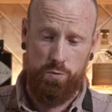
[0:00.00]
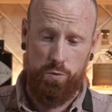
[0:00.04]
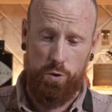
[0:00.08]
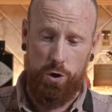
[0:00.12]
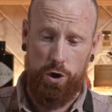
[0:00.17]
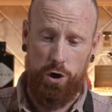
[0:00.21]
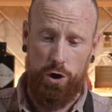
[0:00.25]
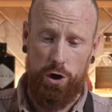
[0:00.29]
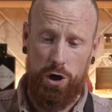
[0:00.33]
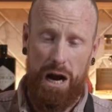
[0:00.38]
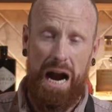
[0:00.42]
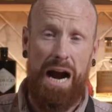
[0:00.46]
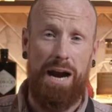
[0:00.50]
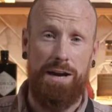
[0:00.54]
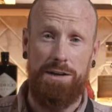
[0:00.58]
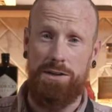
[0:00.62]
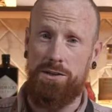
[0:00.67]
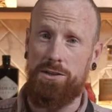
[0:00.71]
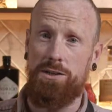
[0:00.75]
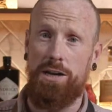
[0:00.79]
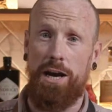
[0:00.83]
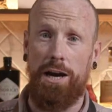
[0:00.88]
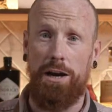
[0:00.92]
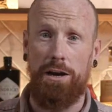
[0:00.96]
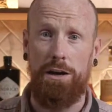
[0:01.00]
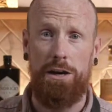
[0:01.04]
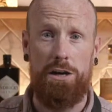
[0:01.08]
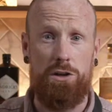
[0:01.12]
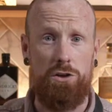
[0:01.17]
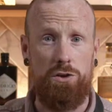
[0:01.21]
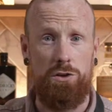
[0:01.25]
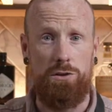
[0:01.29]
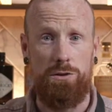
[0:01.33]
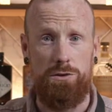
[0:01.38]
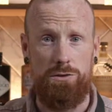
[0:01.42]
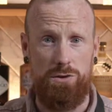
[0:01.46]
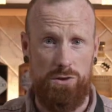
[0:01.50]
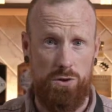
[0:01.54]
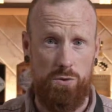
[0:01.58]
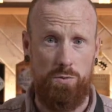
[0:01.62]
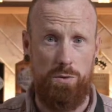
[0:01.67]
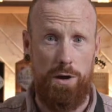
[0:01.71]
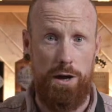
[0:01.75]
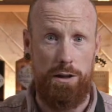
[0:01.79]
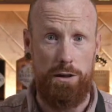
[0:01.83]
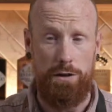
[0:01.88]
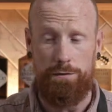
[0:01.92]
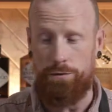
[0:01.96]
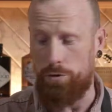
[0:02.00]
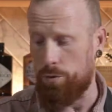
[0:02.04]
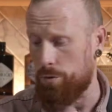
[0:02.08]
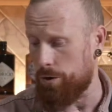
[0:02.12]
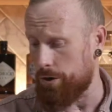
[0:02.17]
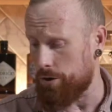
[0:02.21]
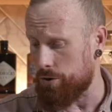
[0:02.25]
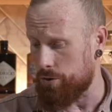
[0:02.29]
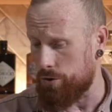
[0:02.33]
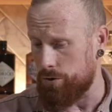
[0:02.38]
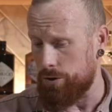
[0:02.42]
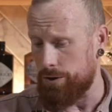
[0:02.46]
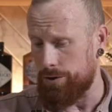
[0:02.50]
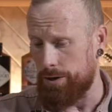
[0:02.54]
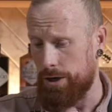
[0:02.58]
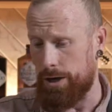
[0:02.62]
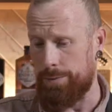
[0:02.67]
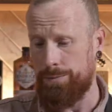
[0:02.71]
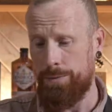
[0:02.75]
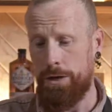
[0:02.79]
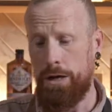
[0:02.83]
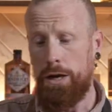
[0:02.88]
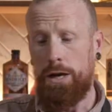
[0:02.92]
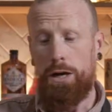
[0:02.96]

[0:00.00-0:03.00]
were ice technicians as well, if you want to call it that.